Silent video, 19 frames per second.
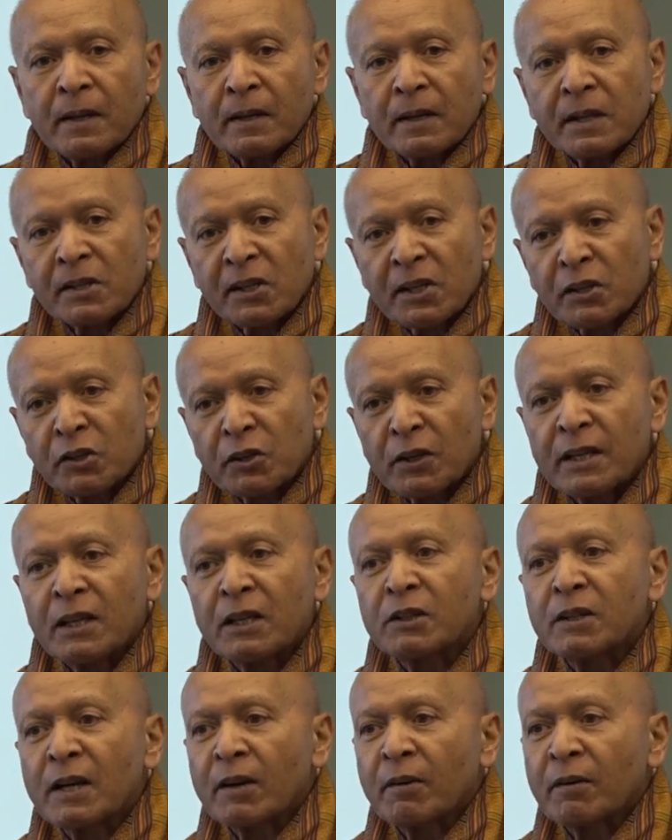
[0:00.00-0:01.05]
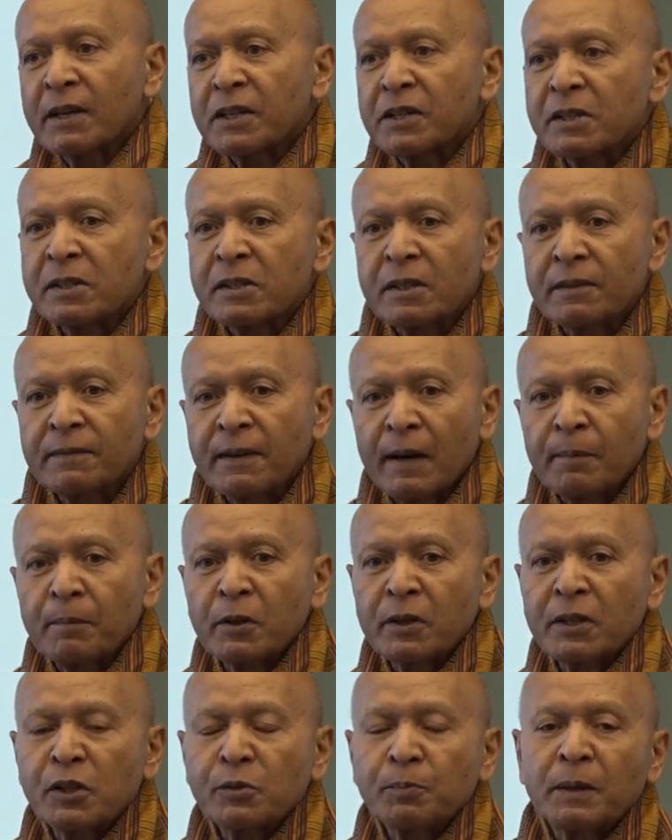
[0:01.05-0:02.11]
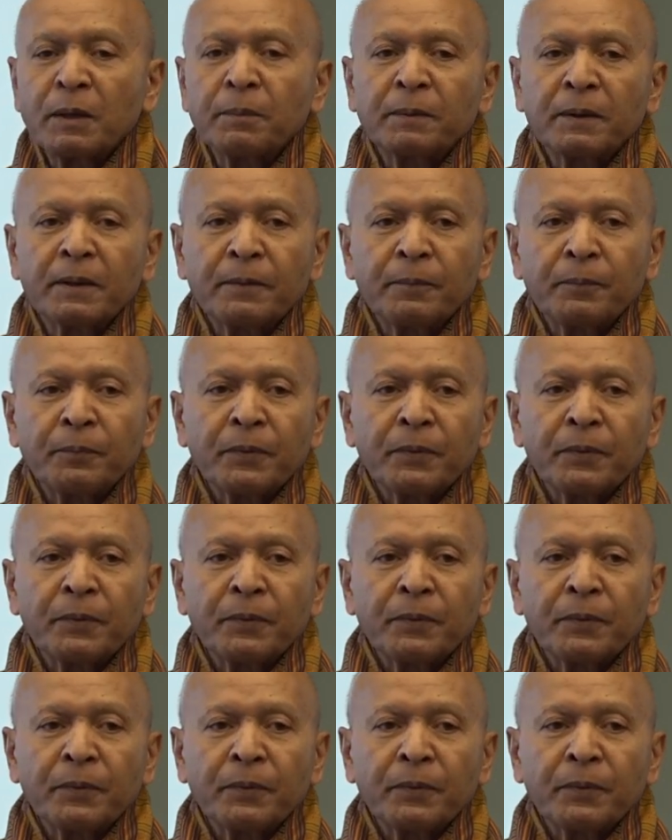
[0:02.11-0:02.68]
the succeeding generations of our Bhutanese people